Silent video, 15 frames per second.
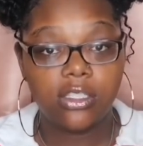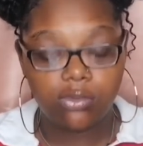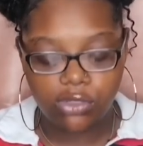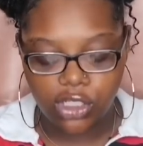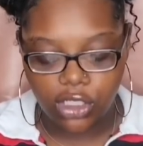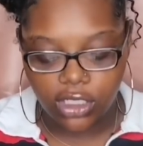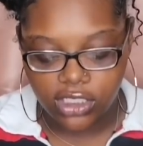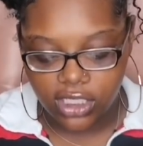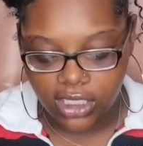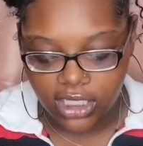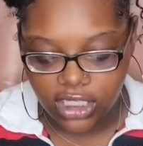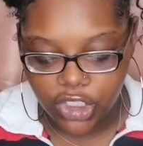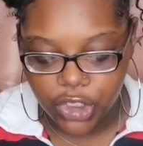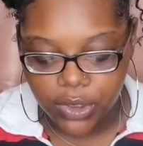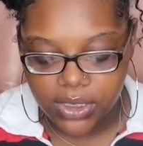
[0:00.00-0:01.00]
when she lost her
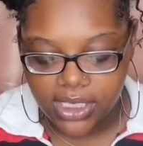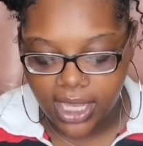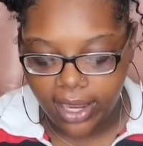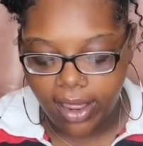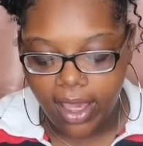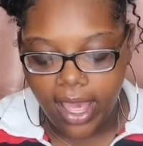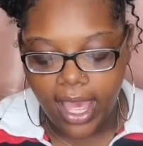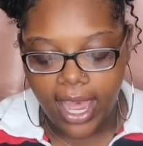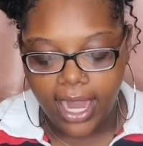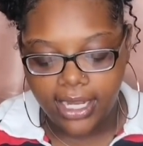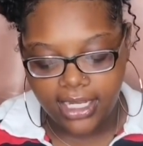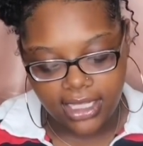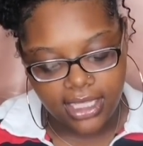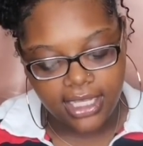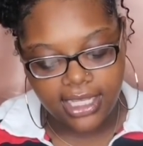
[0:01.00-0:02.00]
key. She was like, I
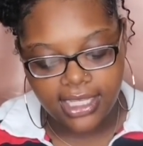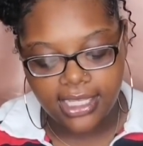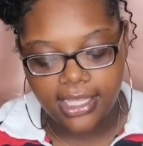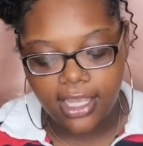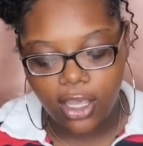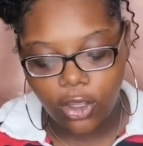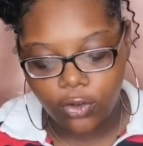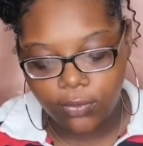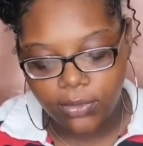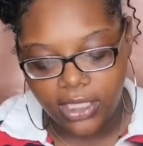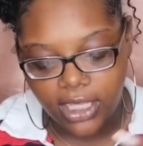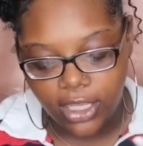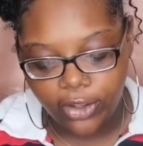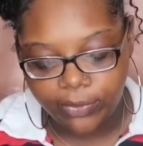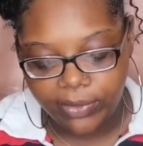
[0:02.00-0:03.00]
need the key, help
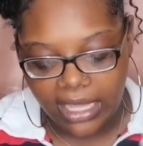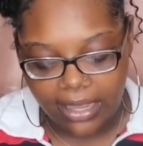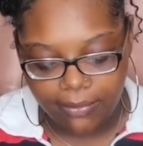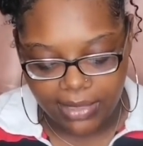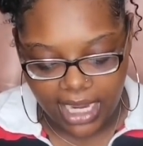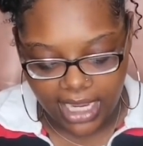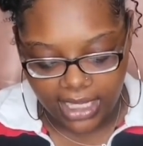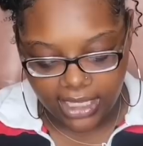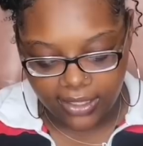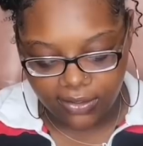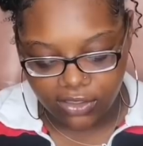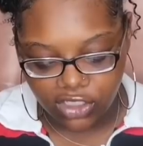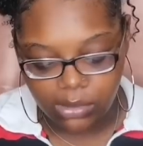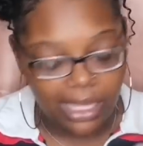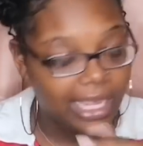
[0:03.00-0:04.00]
me, I'm
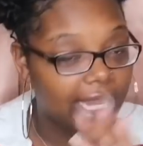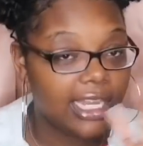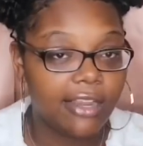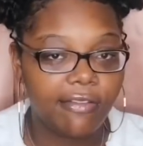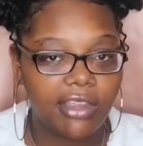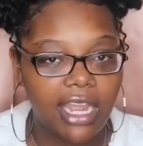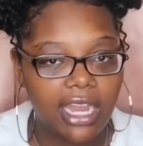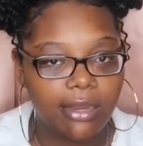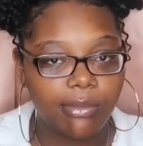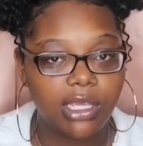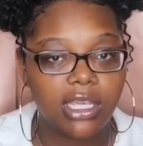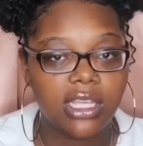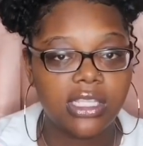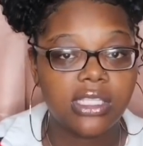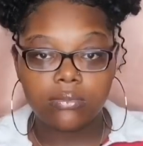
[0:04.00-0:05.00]
naked. Like, I never got it
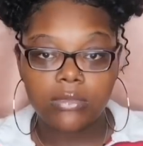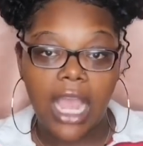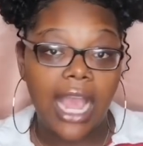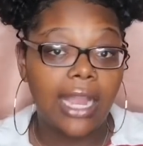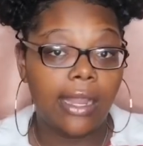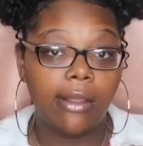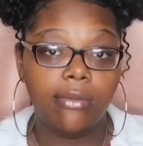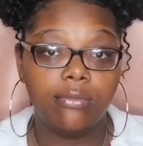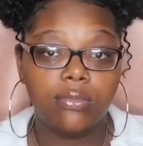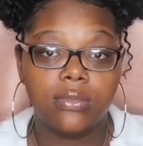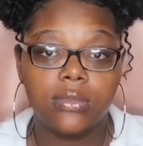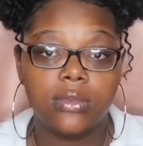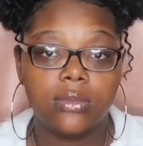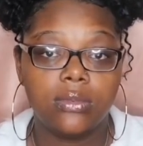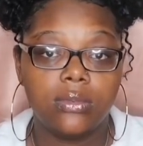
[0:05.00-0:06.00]
because I
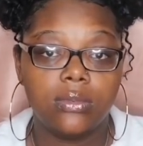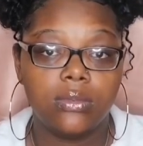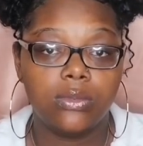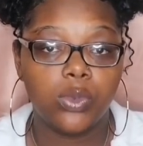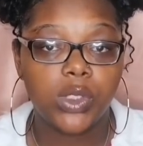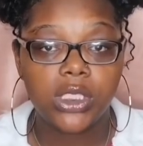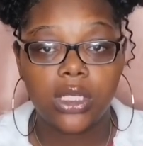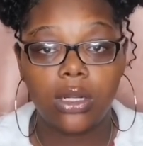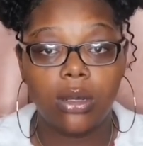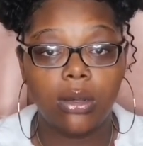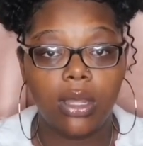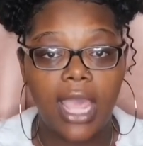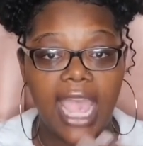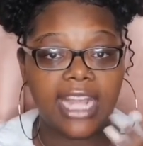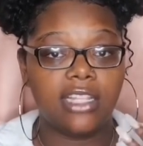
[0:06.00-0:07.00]
wasn't
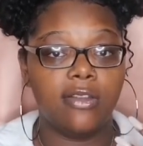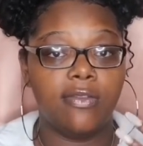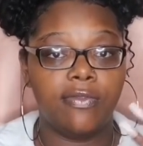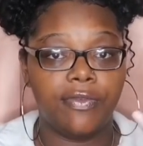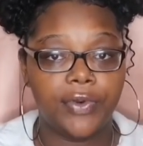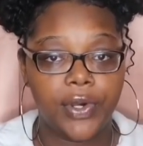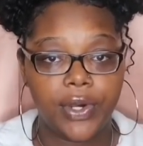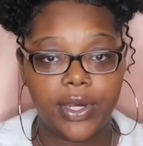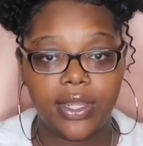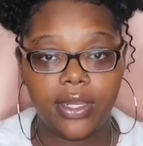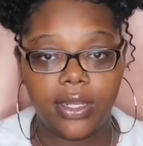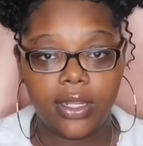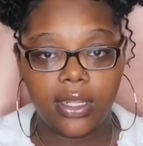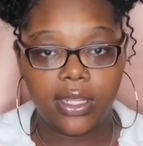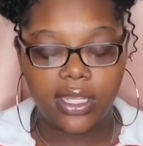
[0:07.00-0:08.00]
all active on
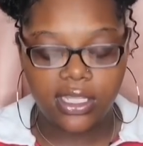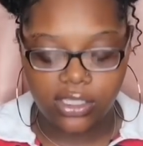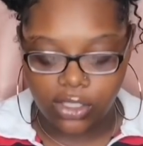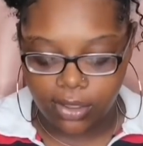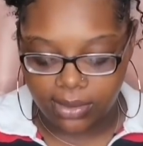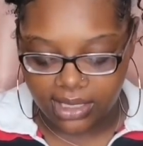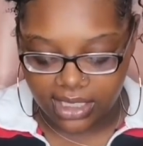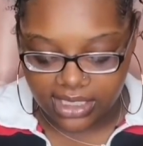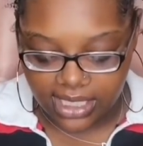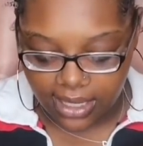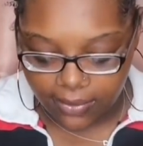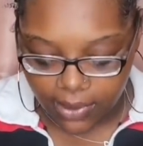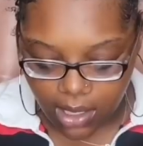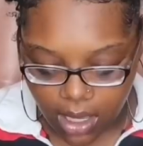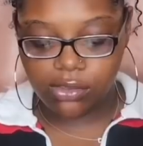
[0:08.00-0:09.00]
Instagram at the
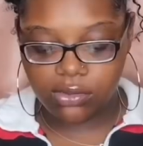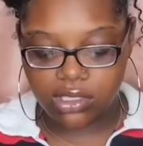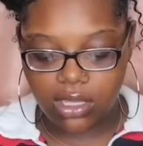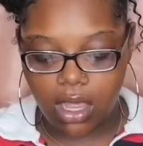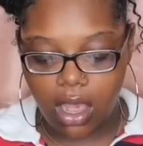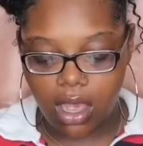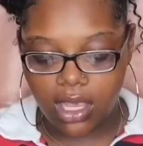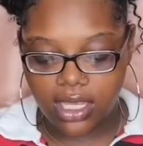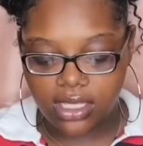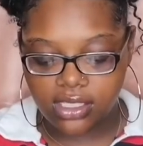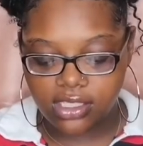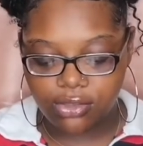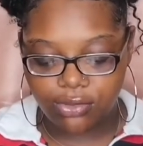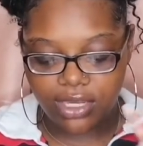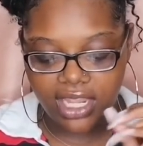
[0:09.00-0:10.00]
time. This was
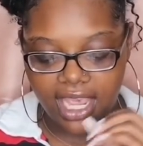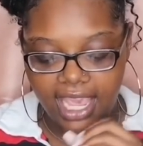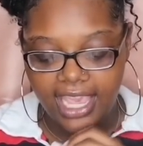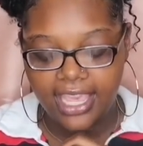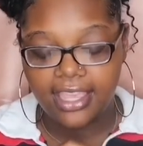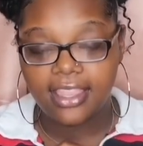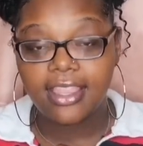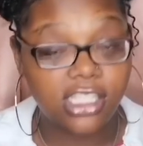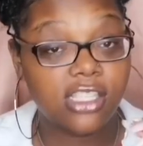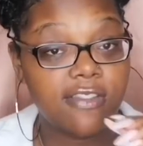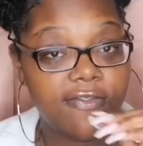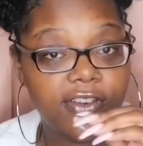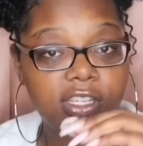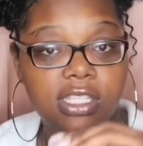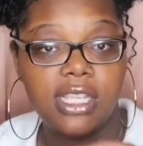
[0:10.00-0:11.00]
August 28th. This is
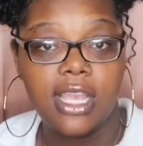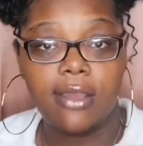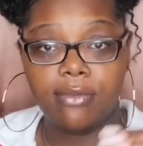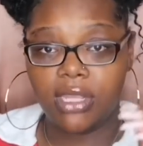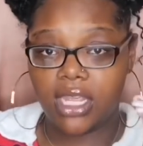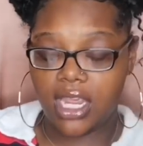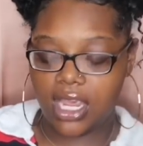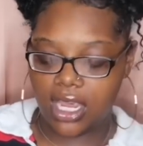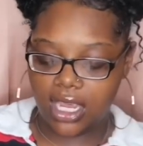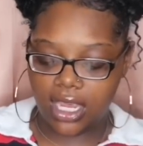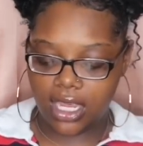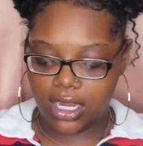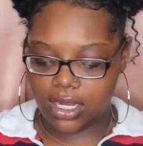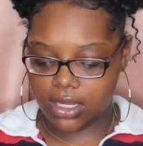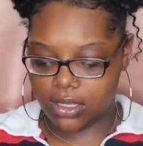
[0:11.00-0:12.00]
the first time that I
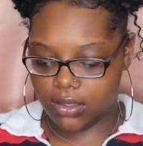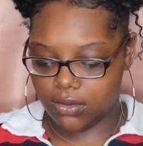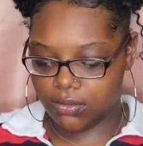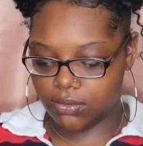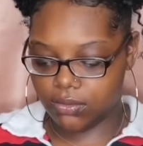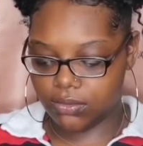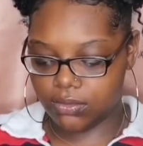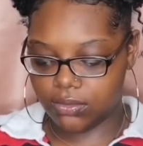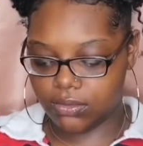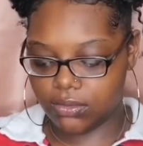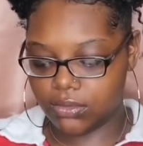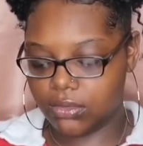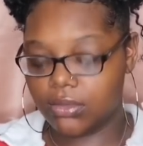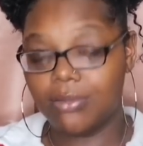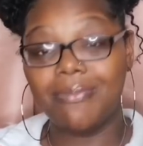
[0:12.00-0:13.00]
had
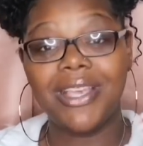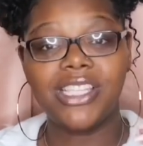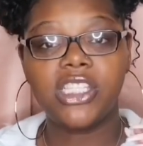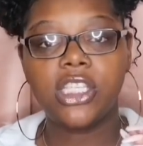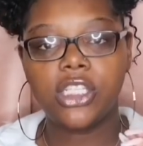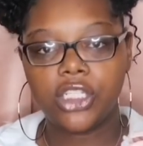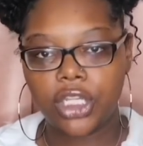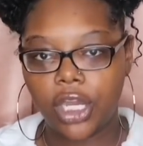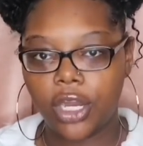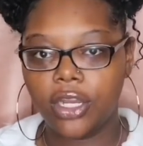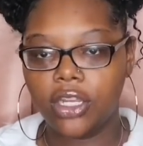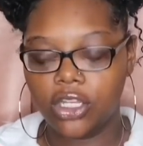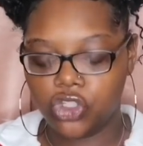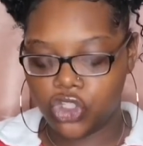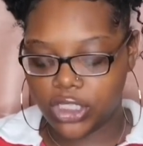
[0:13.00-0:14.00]
messaged her
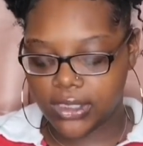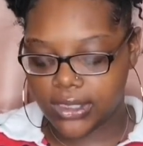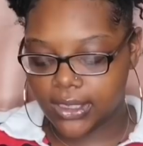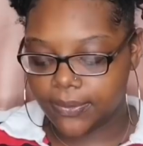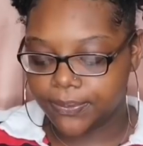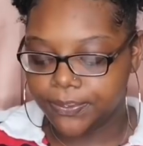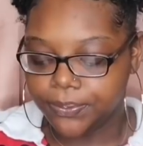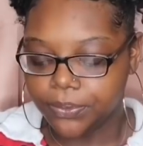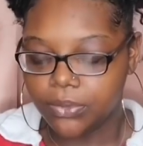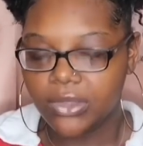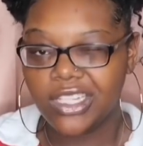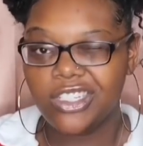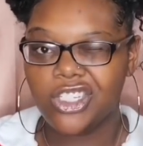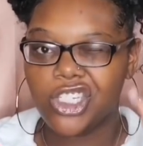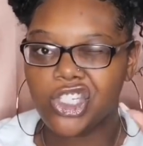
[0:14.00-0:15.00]
and addressed it.
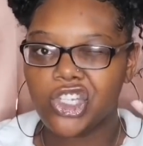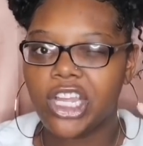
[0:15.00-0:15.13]
Just